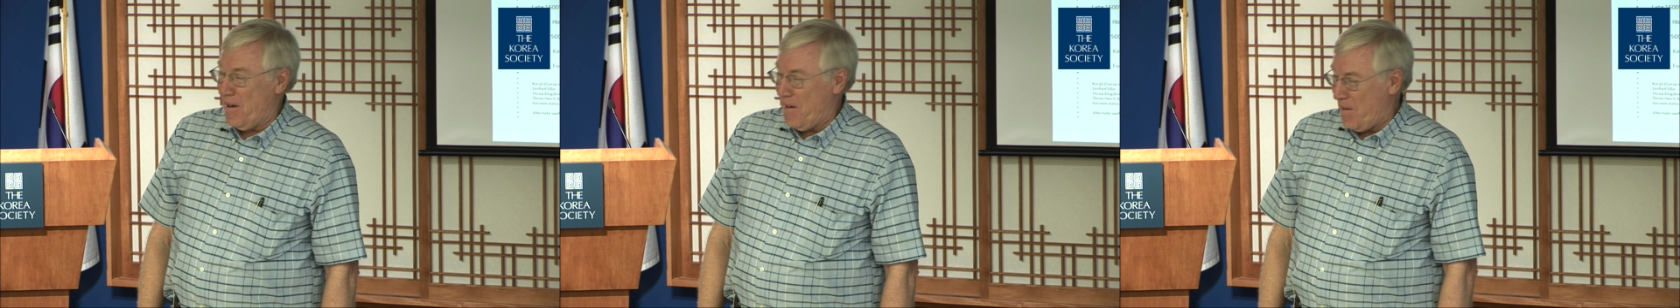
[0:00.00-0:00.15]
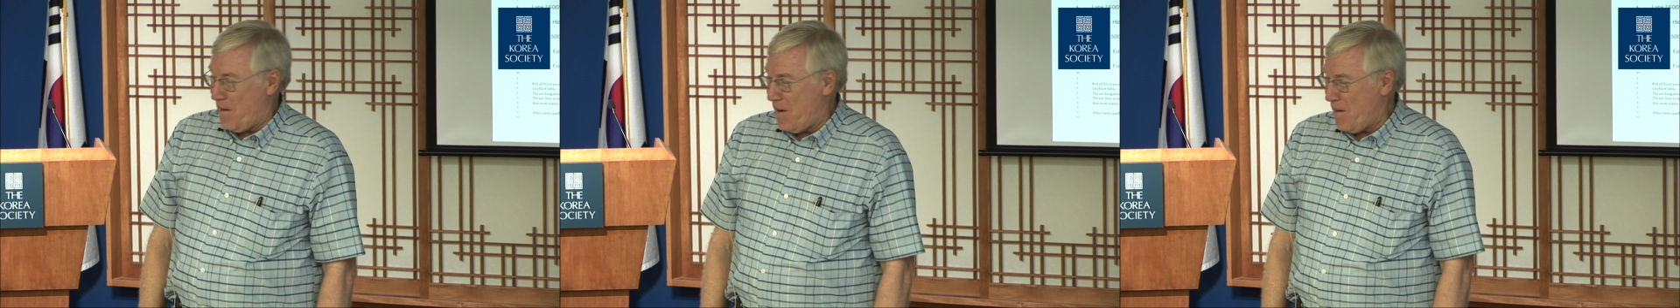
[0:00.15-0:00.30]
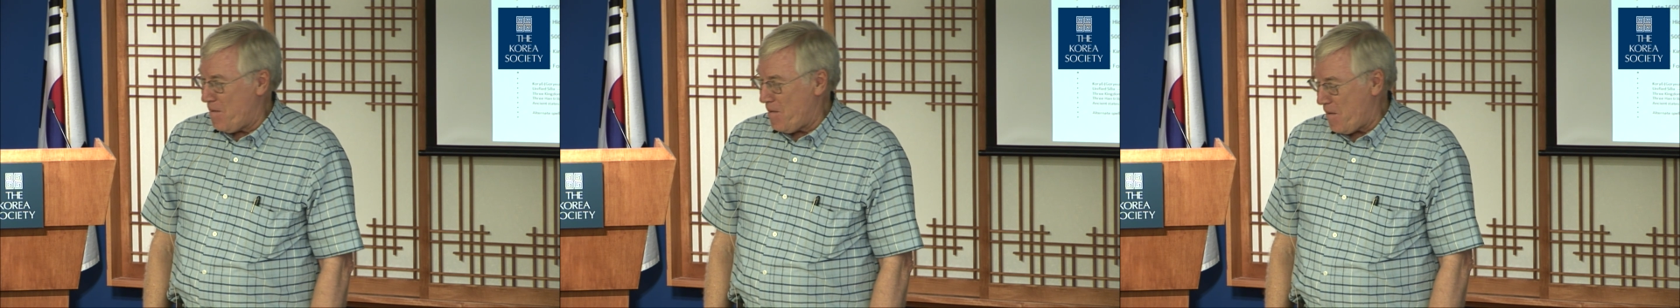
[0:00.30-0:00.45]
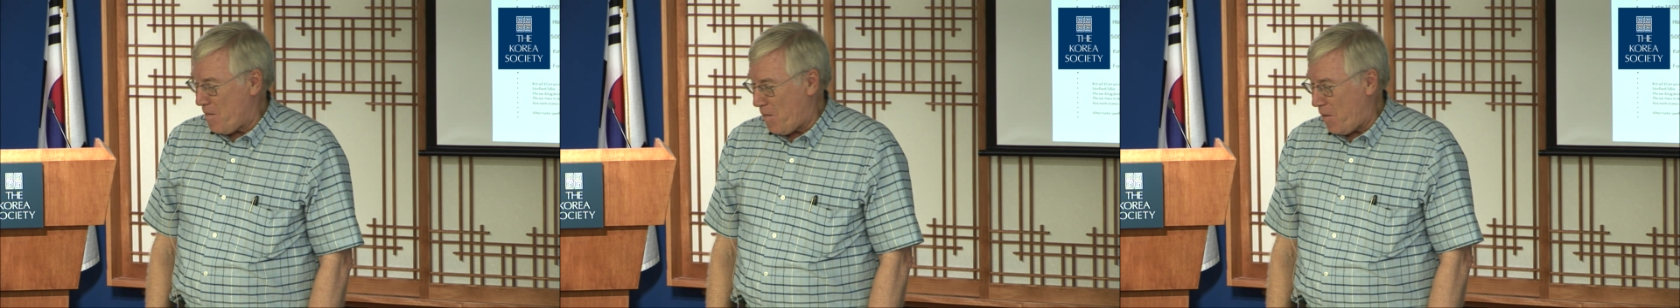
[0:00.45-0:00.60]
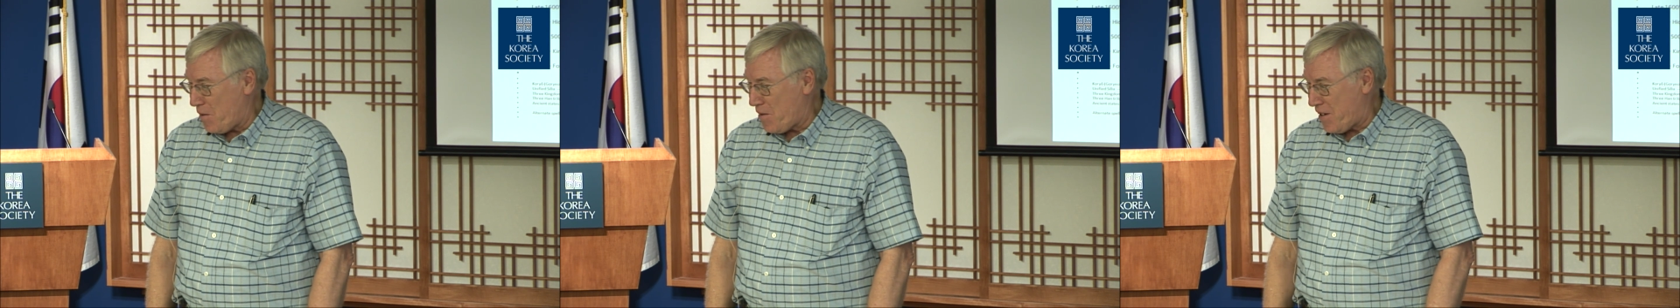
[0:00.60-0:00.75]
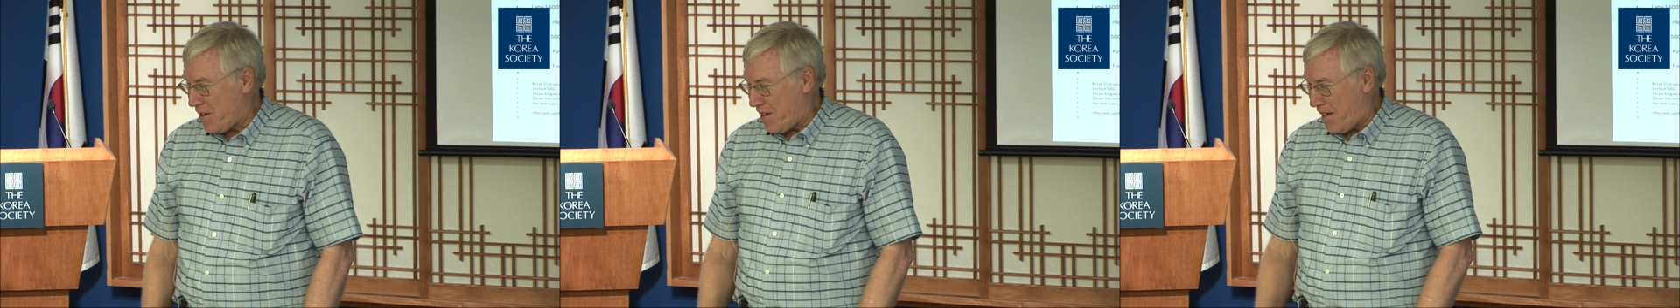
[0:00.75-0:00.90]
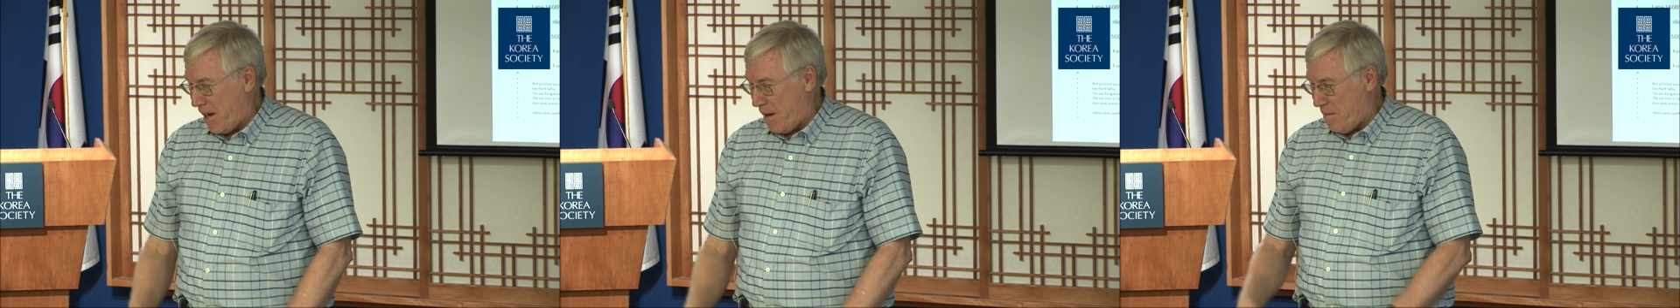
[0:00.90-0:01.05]
but most
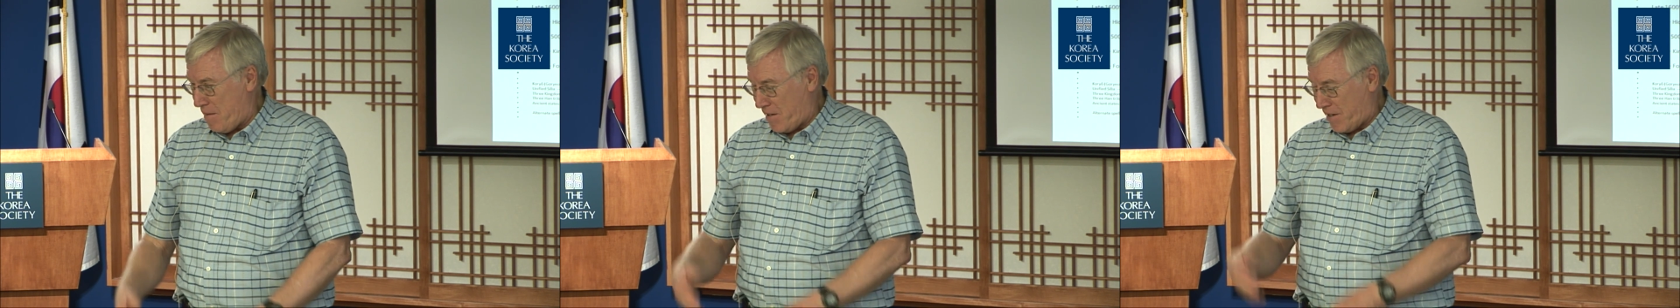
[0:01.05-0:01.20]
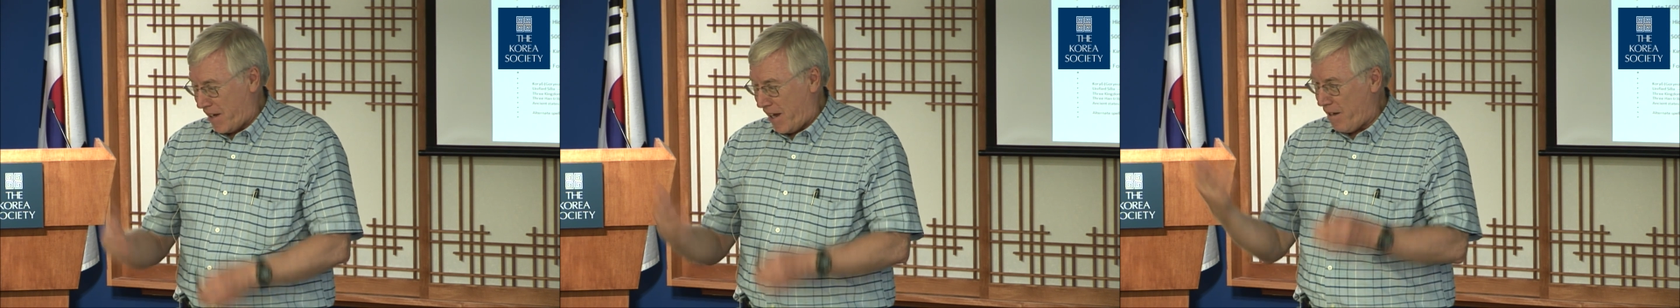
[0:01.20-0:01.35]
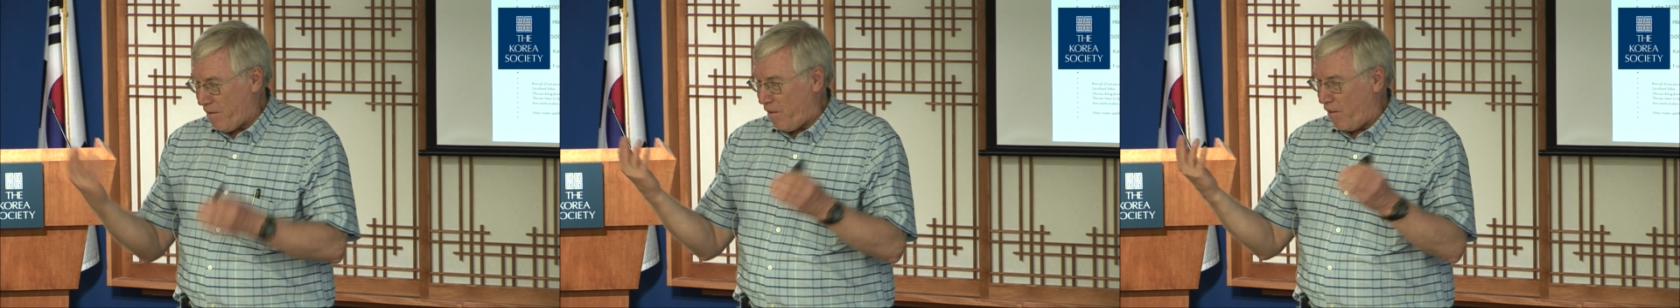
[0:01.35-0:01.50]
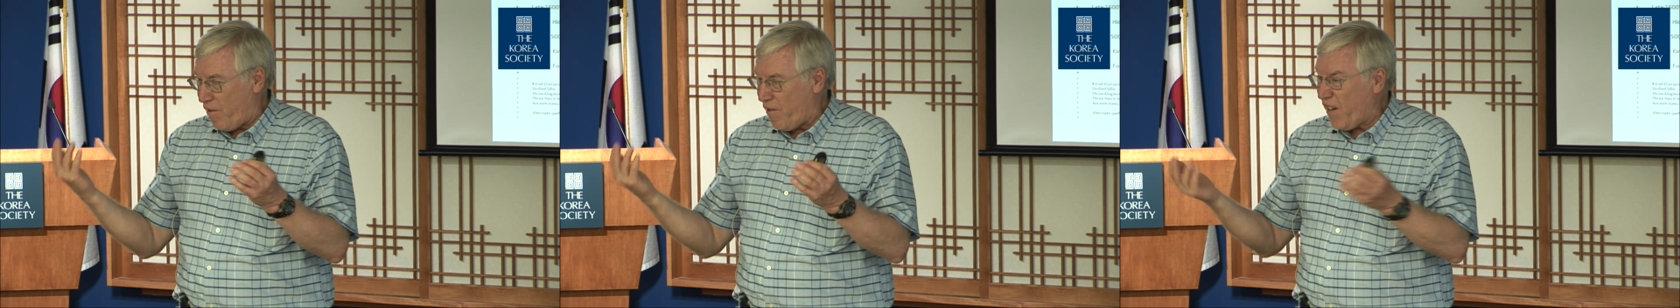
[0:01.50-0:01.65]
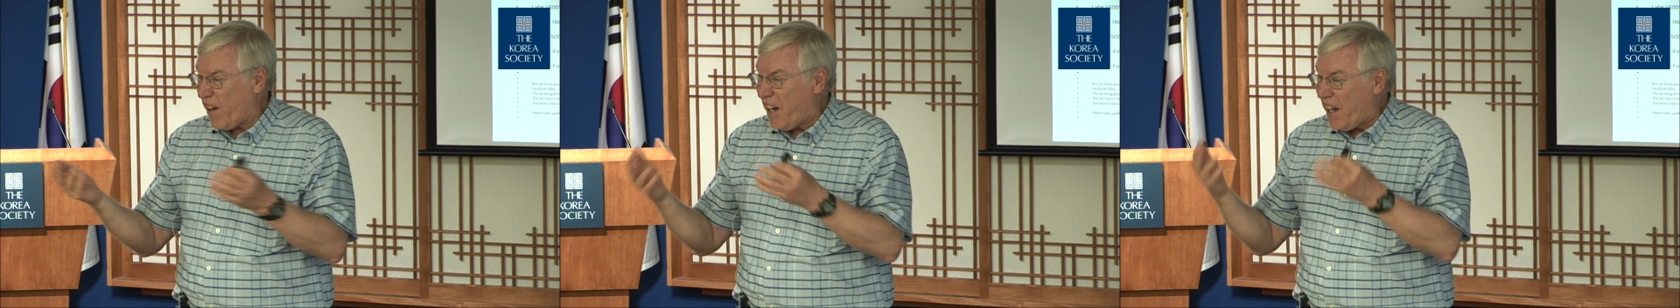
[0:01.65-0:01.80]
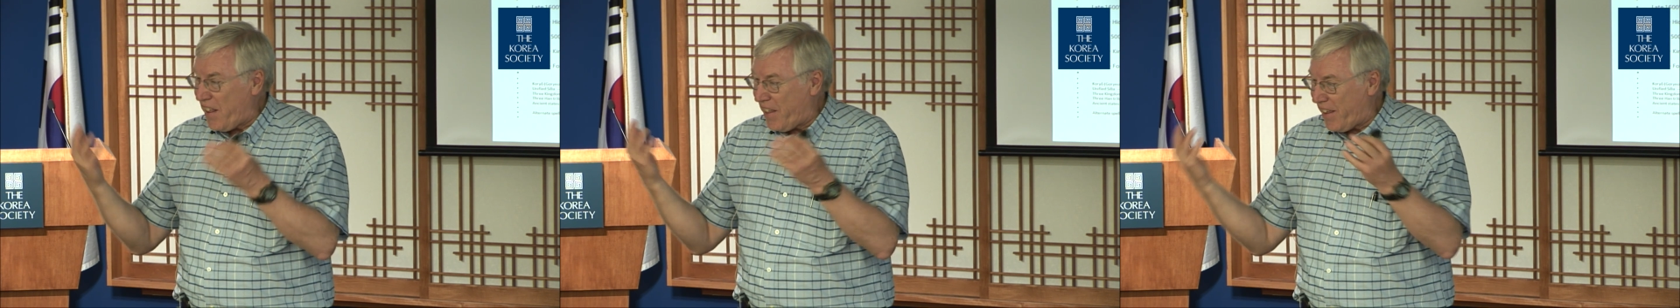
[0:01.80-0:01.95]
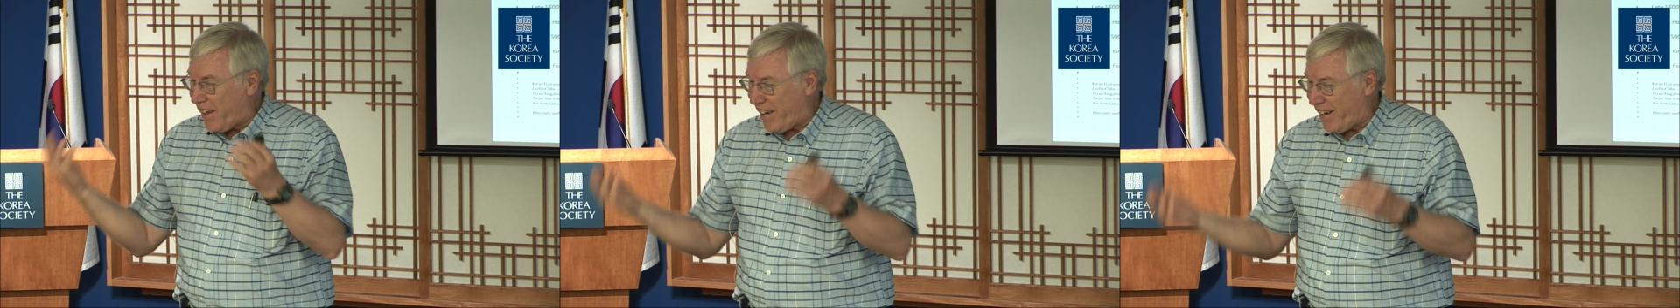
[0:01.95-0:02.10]
of the time it's kind of a
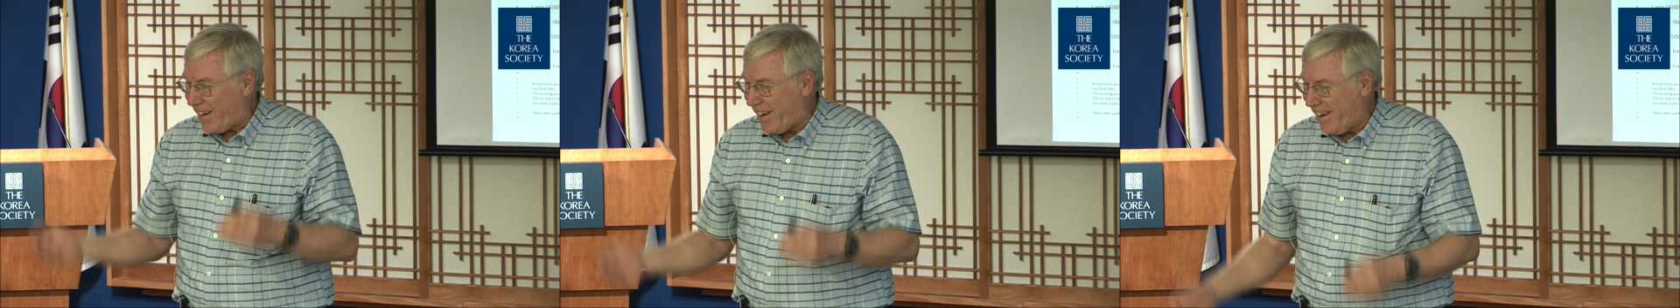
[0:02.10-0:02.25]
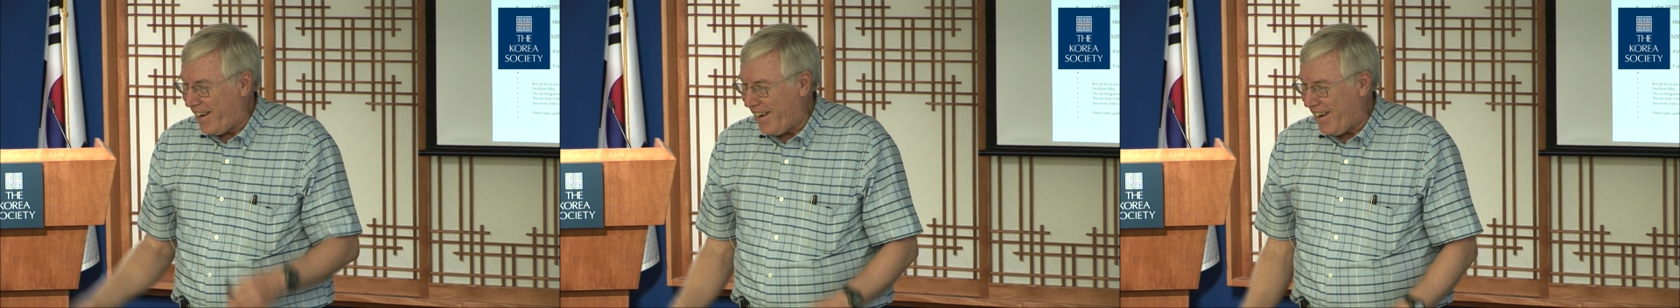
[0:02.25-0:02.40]
funny thing.